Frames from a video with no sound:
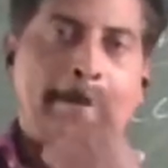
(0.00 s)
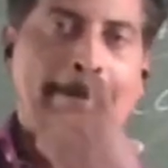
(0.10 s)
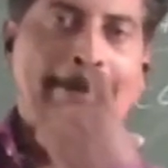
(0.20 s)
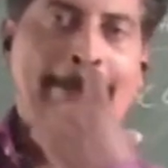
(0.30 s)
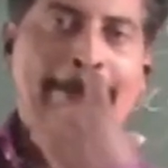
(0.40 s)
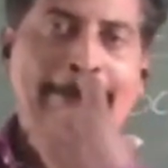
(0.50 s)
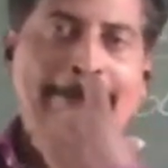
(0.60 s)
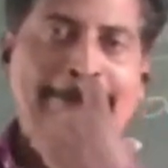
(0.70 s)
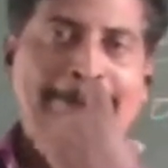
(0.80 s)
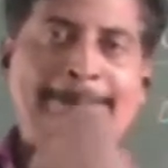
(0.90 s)
England
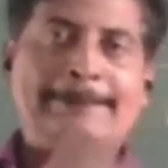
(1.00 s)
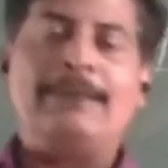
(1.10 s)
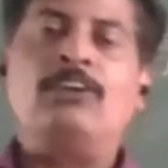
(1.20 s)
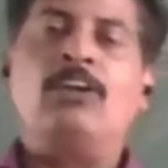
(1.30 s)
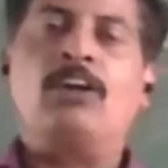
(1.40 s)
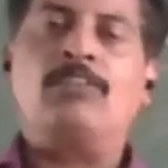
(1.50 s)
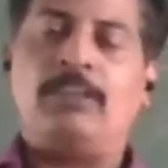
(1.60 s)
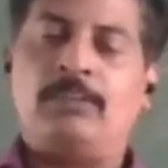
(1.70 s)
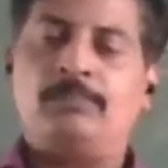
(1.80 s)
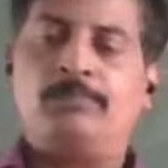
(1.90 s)
and
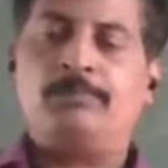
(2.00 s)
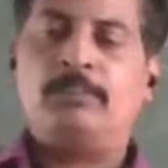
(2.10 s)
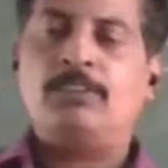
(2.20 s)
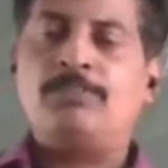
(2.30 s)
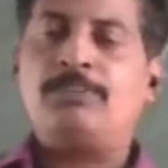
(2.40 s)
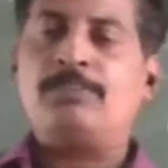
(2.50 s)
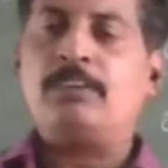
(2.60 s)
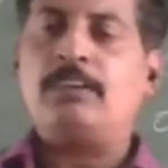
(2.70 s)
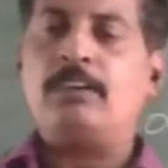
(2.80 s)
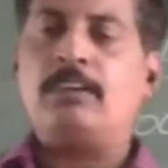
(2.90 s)
Norway,
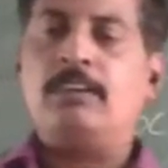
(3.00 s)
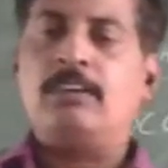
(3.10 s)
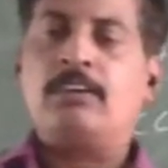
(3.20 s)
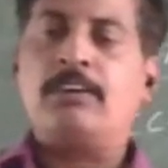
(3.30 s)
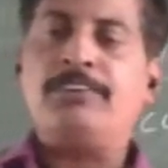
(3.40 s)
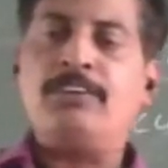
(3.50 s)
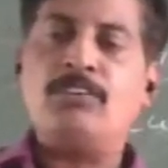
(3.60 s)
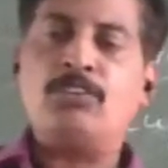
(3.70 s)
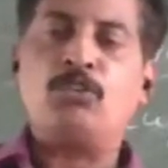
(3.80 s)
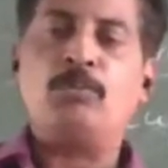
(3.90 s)
fishing
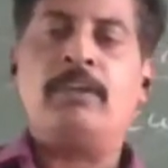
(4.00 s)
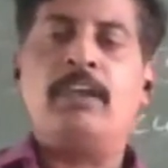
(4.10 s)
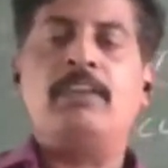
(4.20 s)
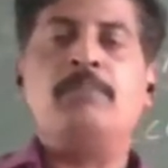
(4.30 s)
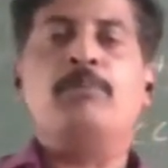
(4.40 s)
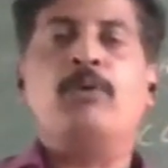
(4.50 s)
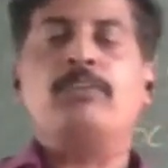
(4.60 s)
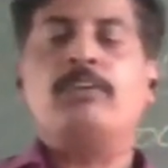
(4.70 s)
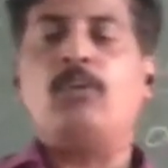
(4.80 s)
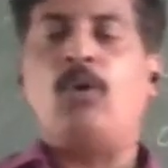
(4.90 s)
continues to be an
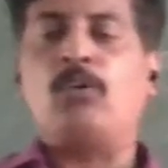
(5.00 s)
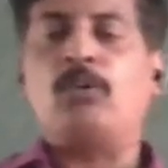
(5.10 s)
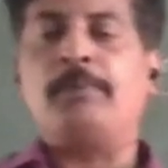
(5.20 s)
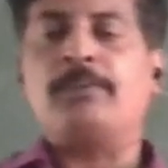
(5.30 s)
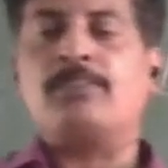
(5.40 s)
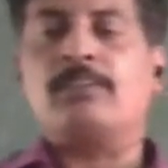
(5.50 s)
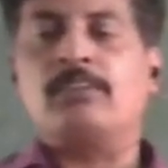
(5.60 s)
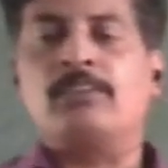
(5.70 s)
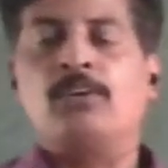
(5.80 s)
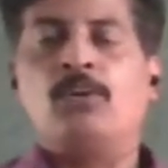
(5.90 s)
important occupation,
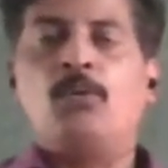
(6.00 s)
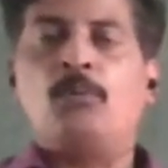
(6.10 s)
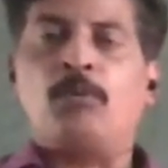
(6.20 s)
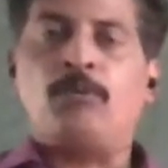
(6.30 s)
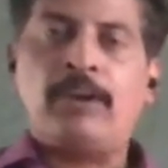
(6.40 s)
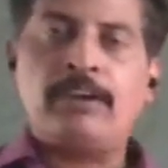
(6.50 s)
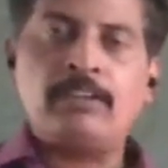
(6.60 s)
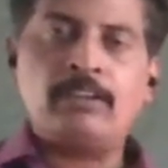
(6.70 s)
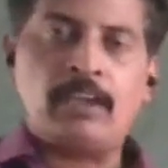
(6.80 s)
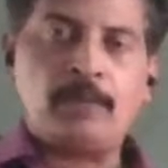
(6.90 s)

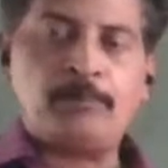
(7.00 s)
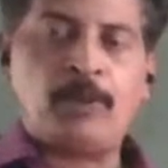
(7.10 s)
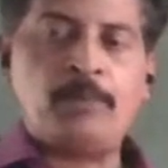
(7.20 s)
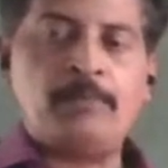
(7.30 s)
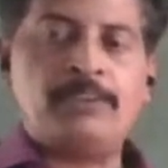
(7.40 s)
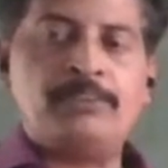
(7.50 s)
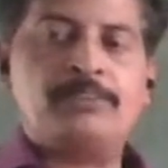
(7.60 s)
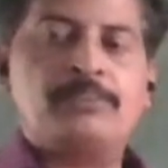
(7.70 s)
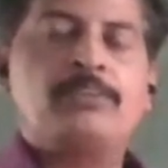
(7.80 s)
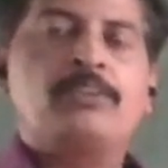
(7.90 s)
providing employment
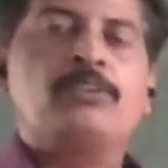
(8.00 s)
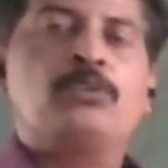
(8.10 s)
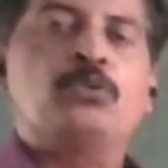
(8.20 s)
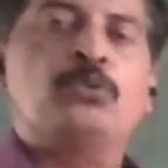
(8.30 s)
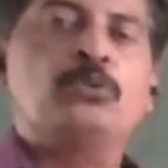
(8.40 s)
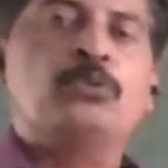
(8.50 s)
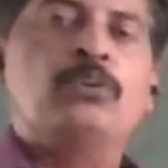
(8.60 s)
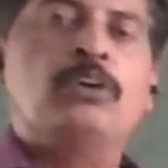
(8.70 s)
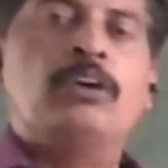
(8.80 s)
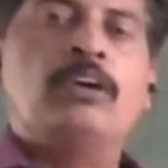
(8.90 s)
to
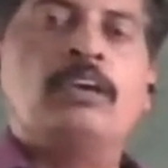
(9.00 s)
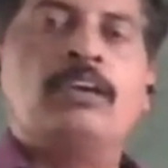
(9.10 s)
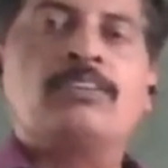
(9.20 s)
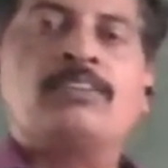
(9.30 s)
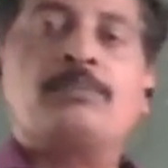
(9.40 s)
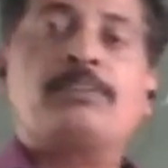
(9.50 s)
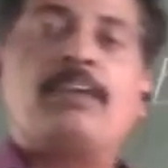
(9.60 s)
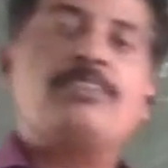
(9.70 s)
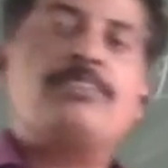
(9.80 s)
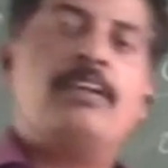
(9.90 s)
a
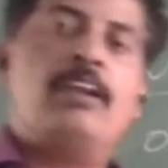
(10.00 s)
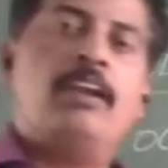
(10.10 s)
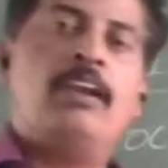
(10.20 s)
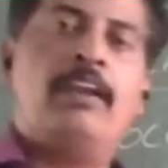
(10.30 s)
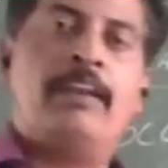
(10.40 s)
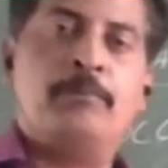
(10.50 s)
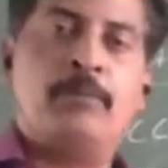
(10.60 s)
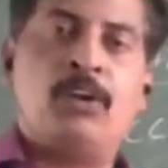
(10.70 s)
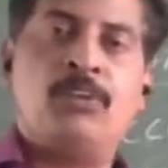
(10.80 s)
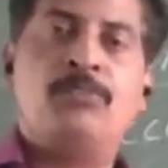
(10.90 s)
substantial
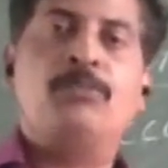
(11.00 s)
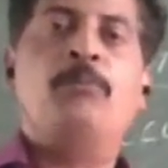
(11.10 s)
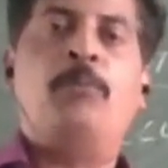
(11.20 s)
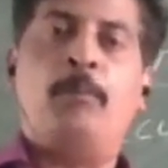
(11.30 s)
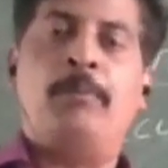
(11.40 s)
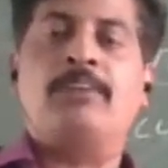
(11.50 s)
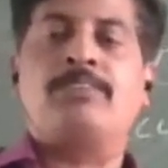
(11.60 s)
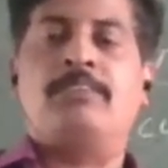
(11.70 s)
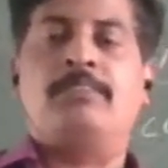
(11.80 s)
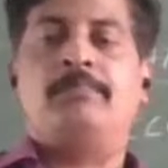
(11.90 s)
number of population.